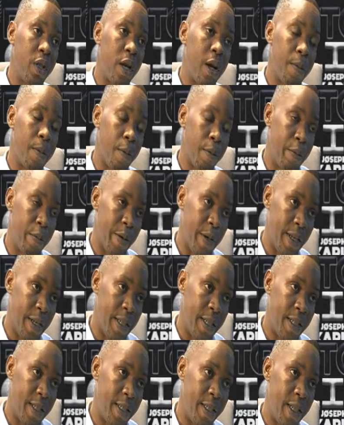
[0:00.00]
appropriately.
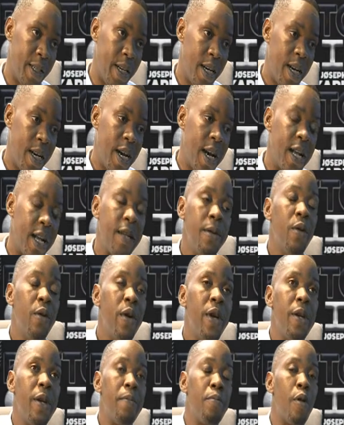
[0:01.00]
And
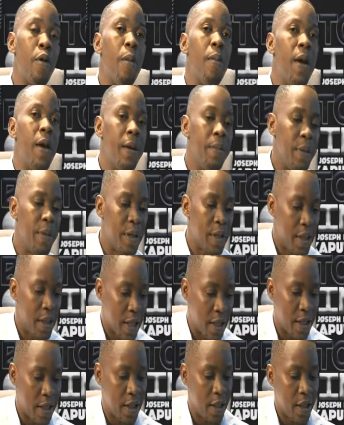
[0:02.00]
knowing the problem means
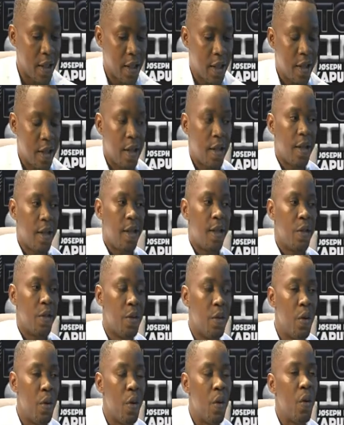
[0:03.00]
that you
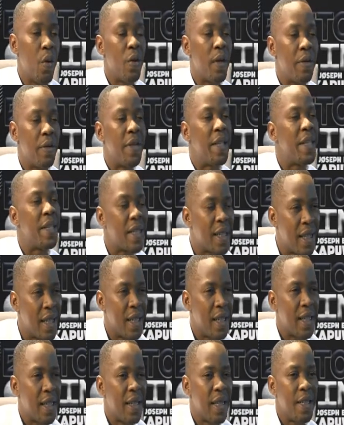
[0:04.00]
know the risk
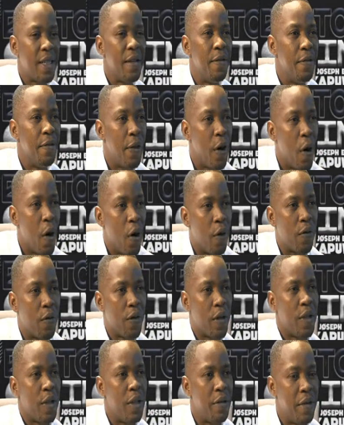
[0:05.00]
that involve,
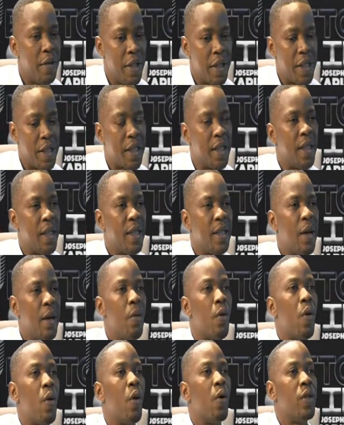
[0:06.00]
the risk that will
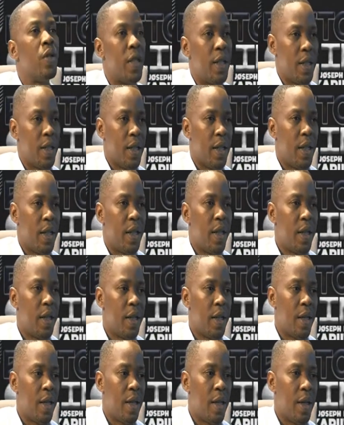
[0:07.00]
cause it.
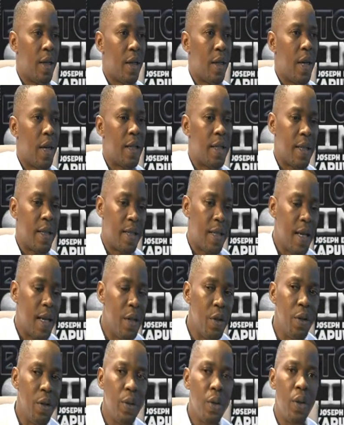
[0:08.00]
As I tell
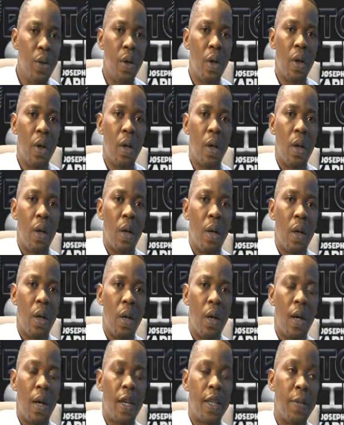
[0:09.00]
you,
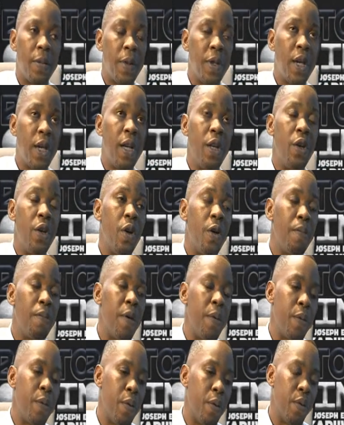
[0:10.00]
especially young
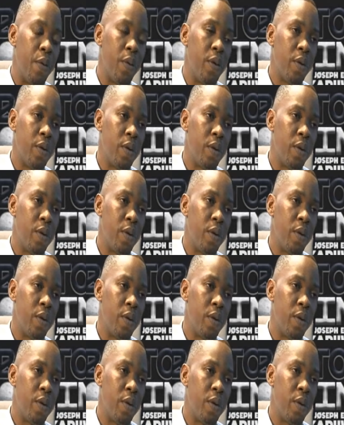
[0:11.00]
people